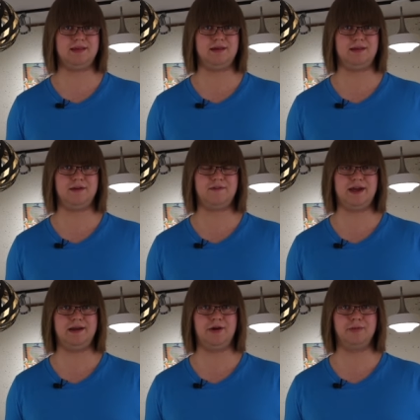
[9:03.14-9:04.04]
ceiling
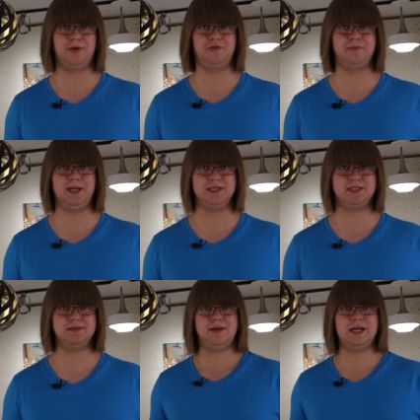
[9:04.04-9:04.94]
fan air
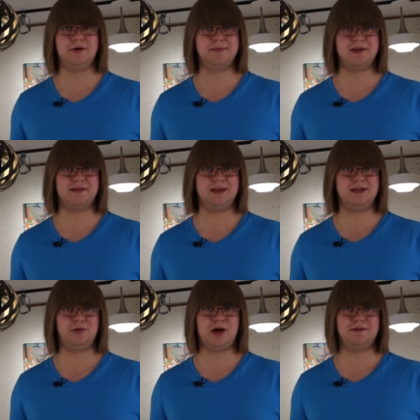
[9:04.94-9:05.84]
movement. Now I'm going to
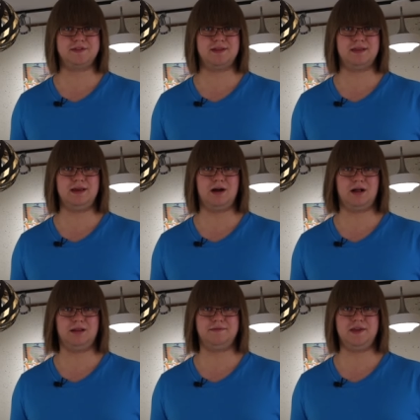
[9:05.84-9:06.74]
send you off to see
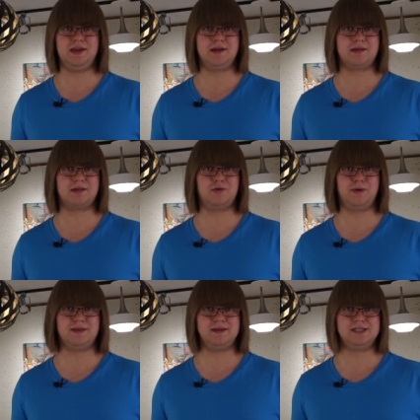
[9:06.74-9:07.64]
all of the
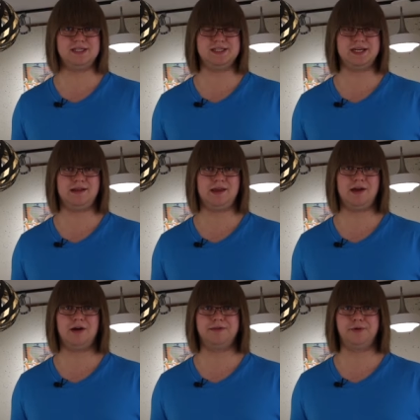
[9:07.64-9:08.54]
exquisite
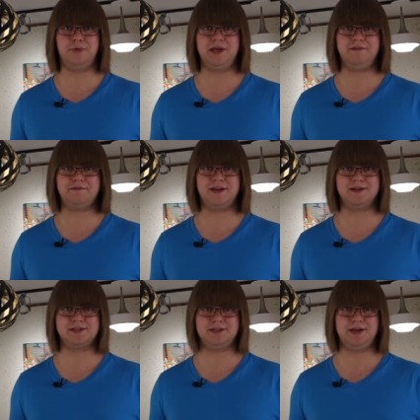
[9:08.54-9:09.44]
detailing on the Weave
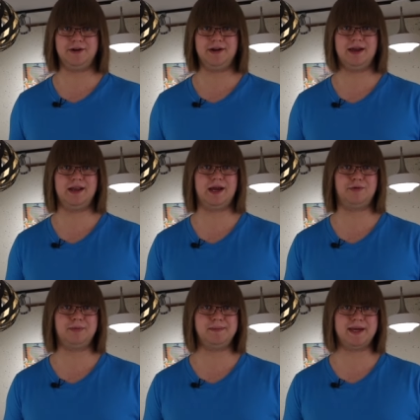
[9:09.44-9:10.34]
Fandelier, and I
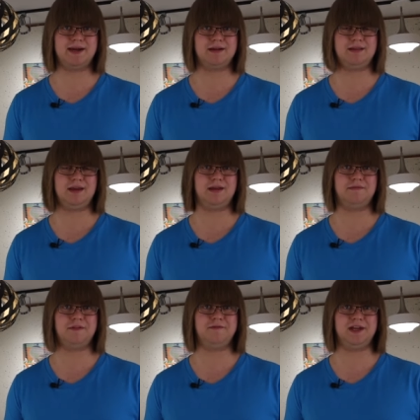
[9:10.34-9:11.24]
will be back at the end of the